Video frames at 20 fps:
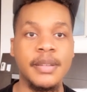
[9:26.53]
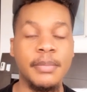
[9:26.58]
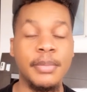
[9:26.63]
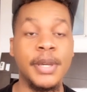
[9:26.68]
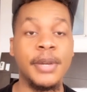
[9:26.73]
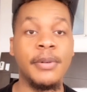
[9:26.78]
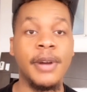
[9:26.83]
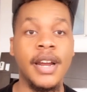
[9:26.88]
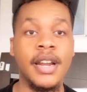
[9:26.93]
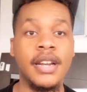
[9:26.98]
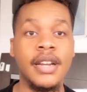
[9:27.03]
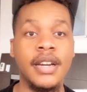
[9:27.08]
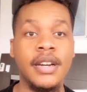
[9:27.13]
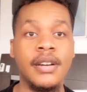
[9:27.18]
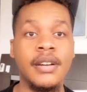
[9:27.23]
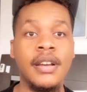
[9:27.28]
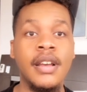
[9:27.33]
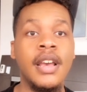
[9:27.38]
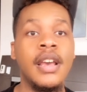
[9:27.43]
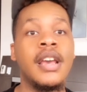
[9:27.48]
to be right
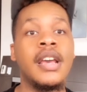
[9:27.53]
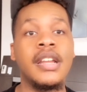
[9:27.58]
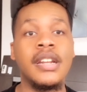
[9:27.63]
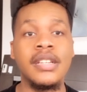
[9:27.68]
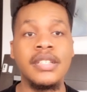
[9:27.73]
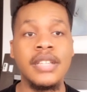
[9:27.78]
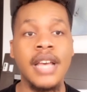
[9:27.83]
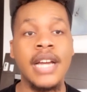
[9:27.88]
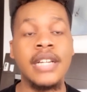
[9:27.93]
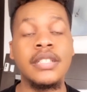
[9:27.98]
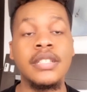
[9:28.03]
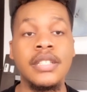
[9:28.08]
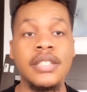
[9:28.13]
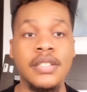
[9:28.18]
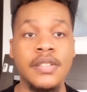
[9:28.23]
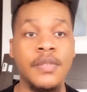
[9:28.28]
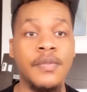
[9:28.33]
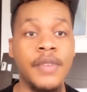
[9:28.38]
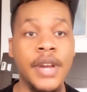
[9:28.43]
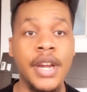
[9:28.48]
now. And this actually
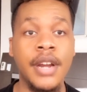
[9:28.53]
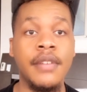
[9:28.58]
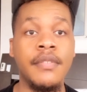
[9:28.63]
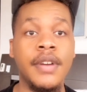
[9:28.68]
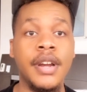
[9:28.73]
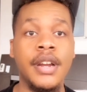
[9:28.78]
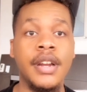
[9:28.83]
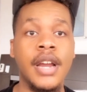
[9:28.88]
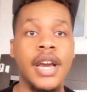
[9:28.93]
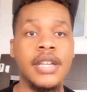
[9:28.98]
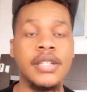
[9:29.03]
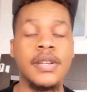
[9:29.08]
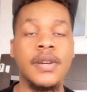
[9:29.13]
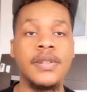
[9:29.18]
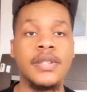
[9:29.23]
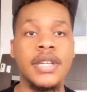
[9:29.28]
is a very, very nice